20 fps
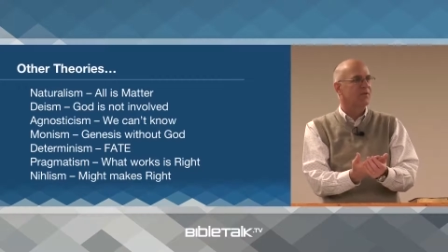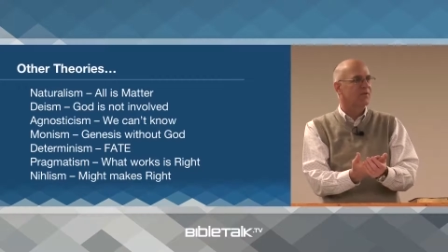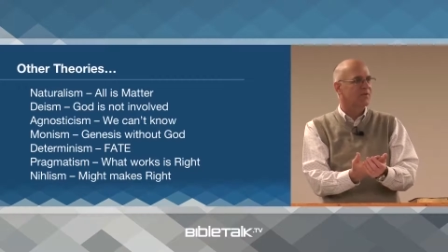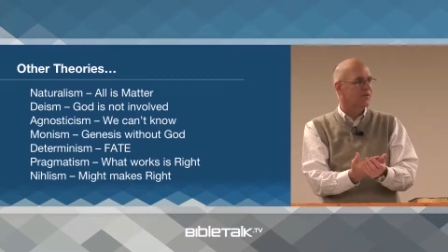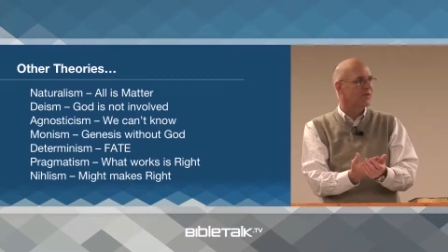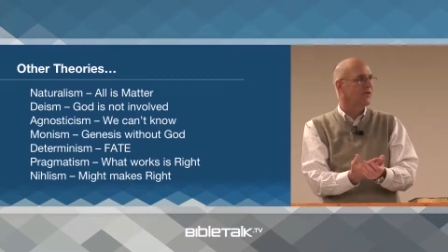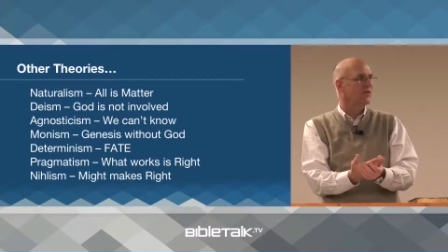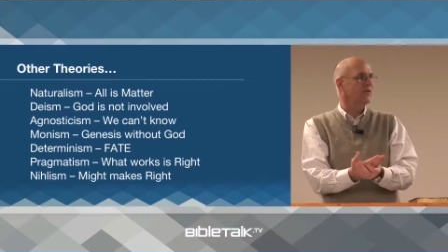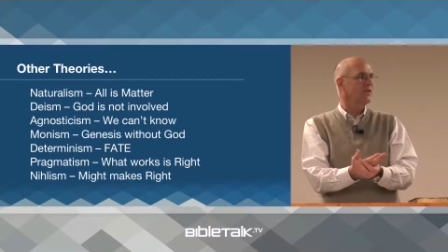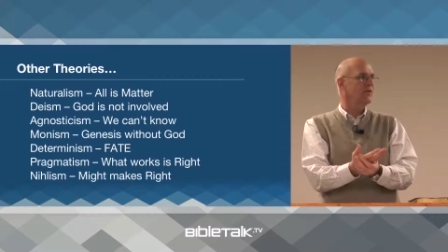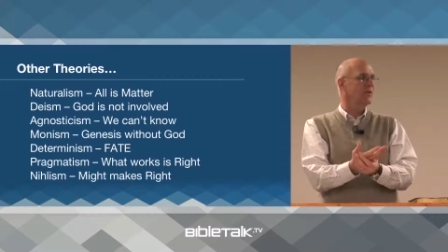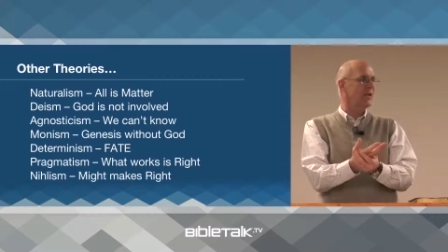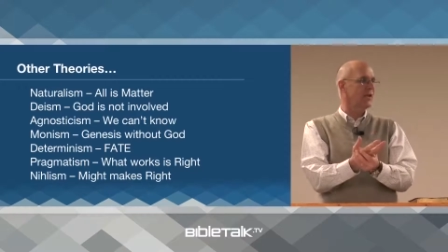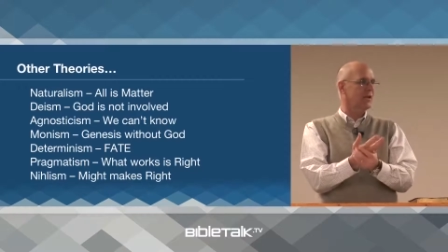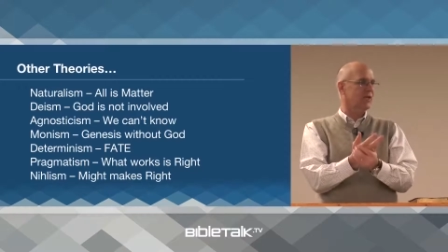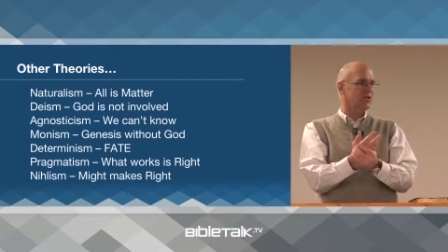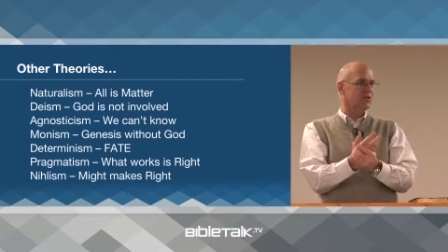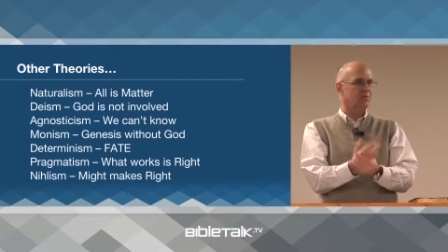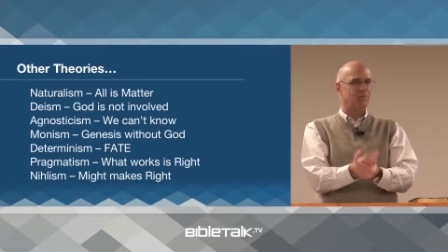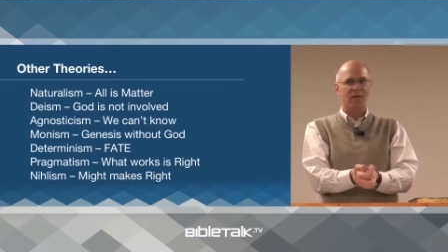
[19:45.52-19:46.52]
theory that
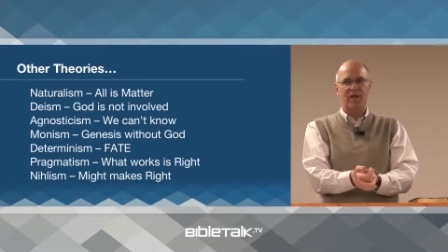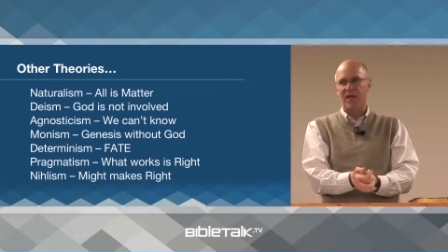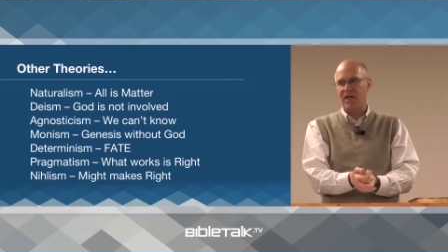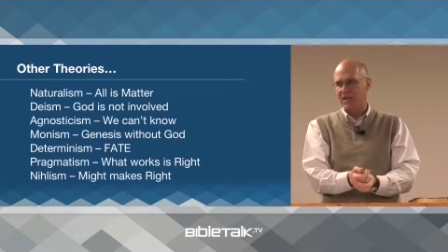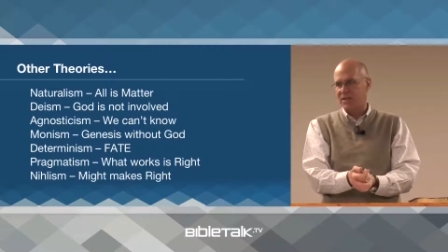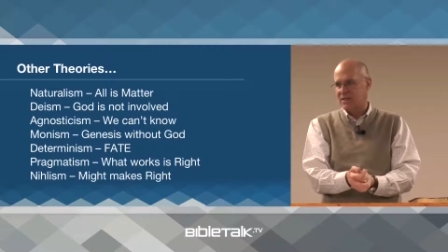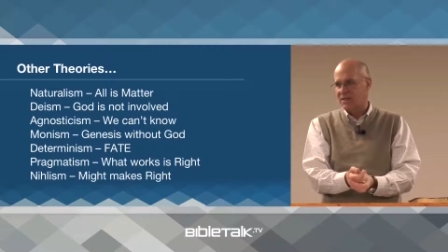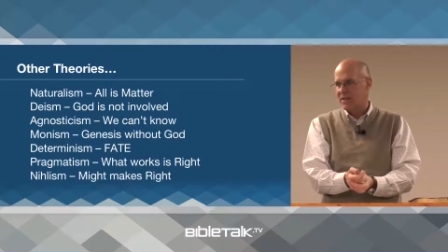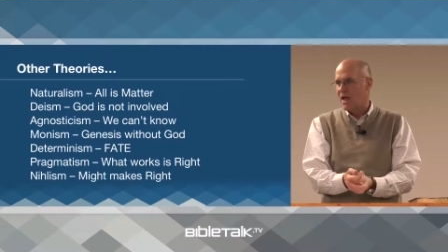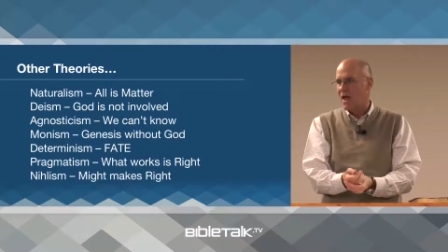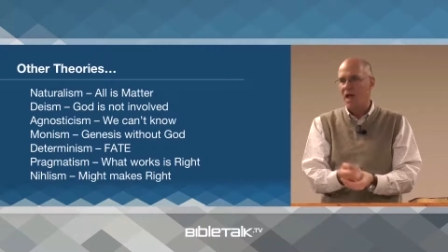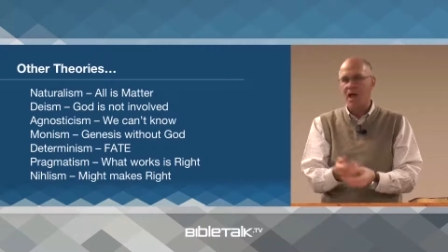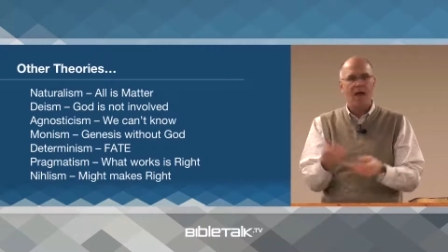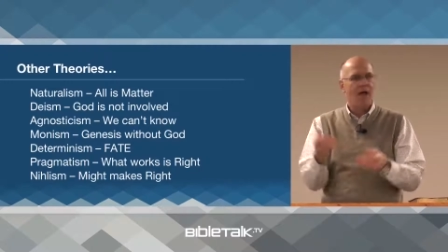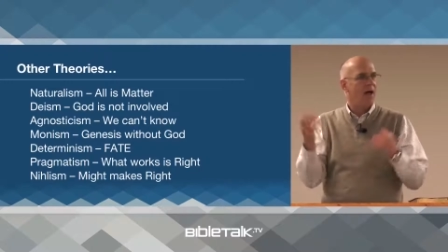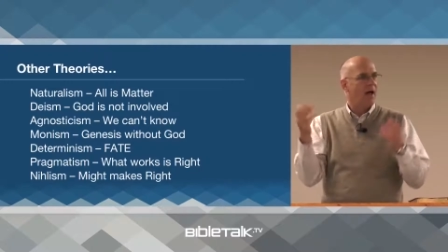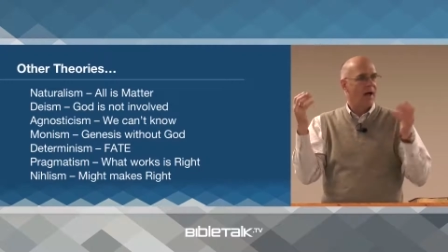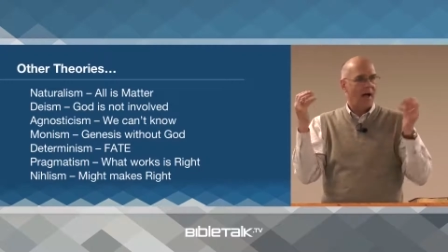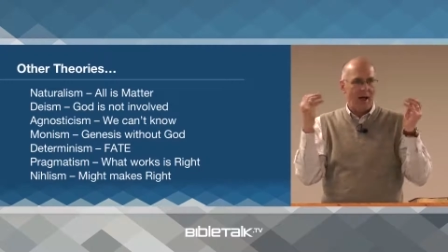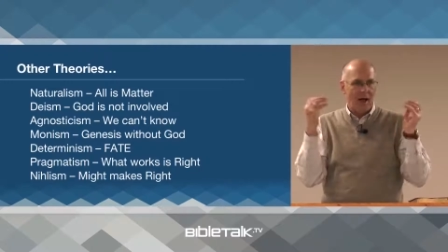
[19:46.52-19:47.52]
explains
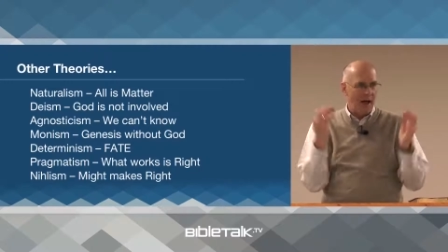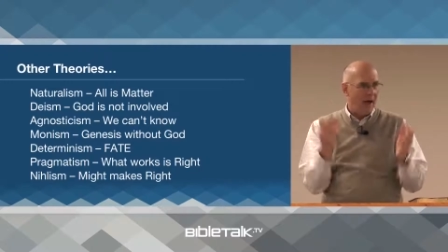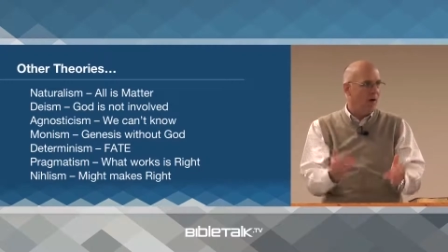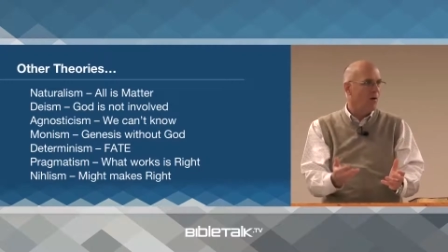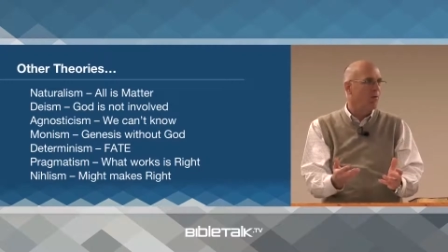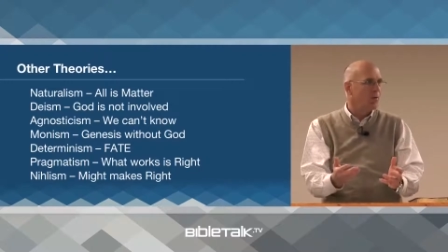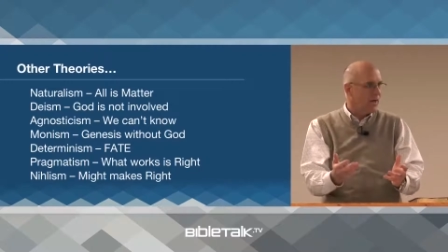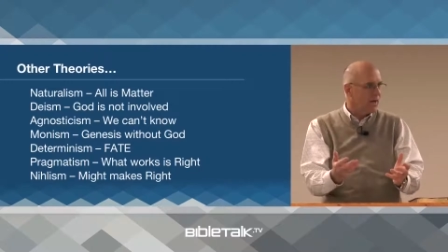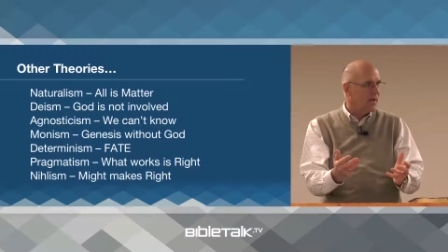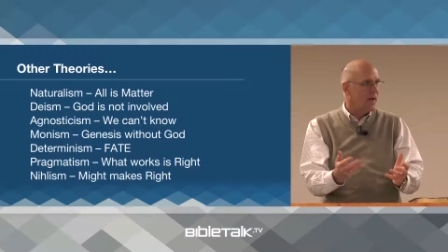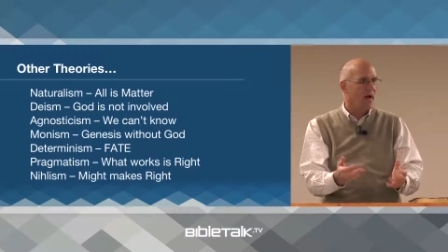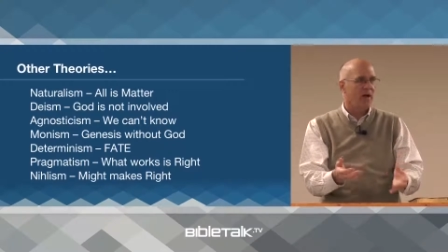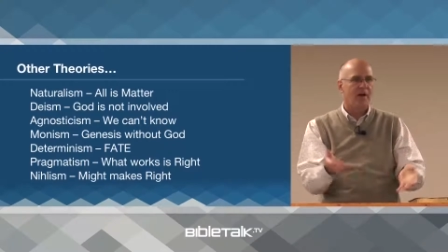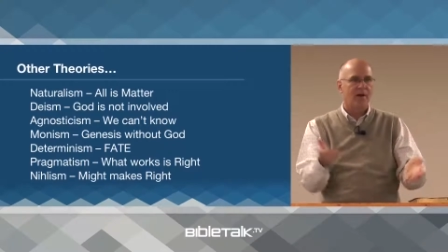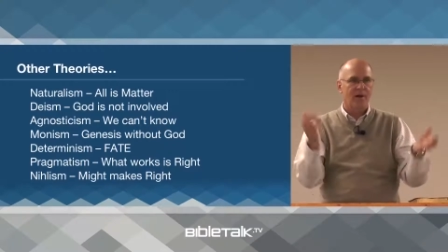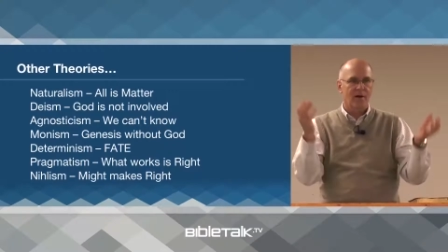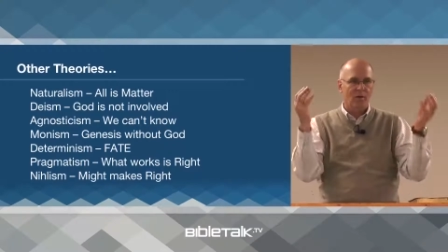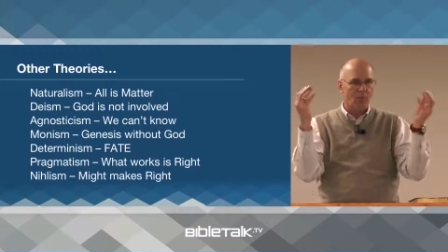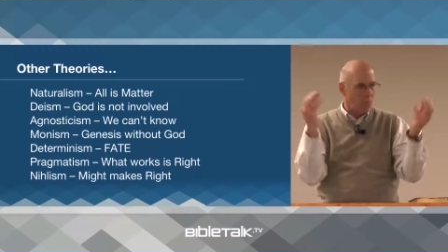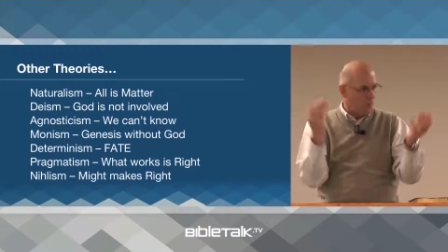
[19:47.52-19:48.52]
how we got
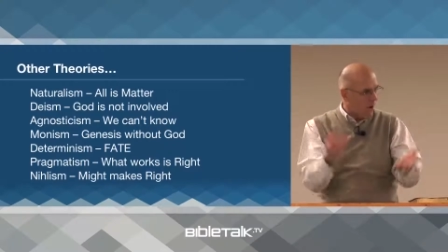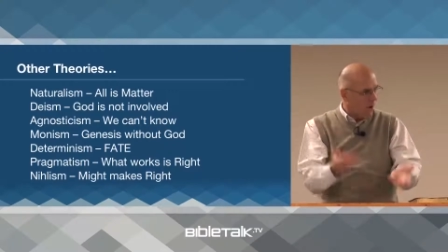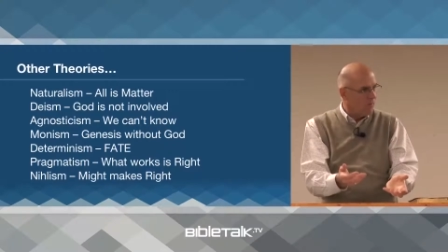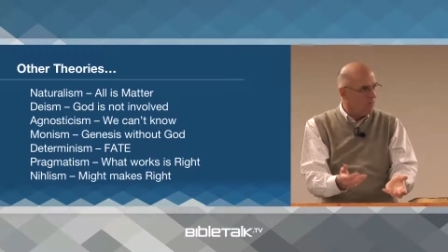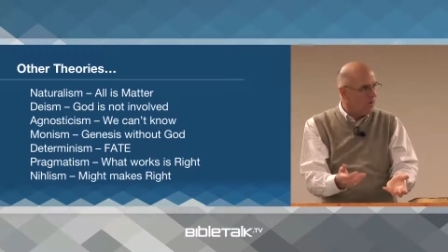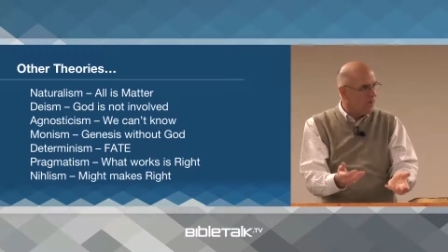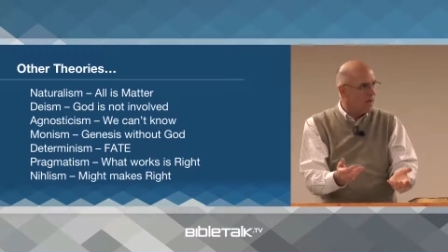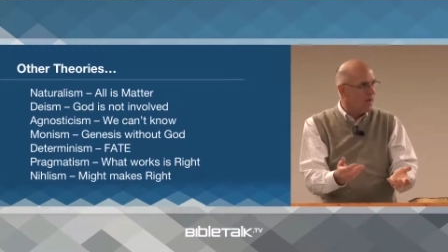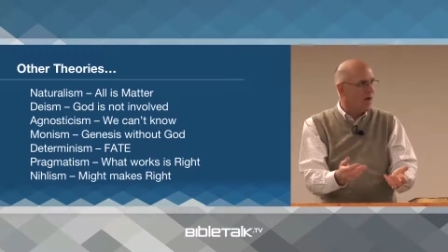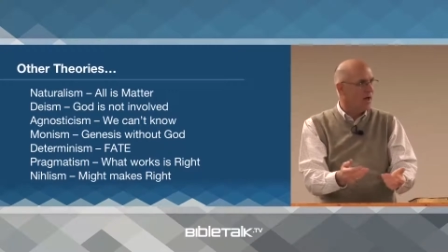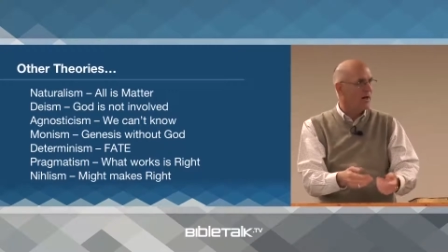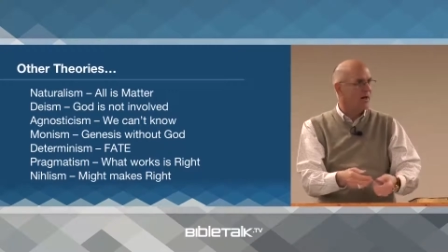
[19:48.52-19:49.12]
here, why we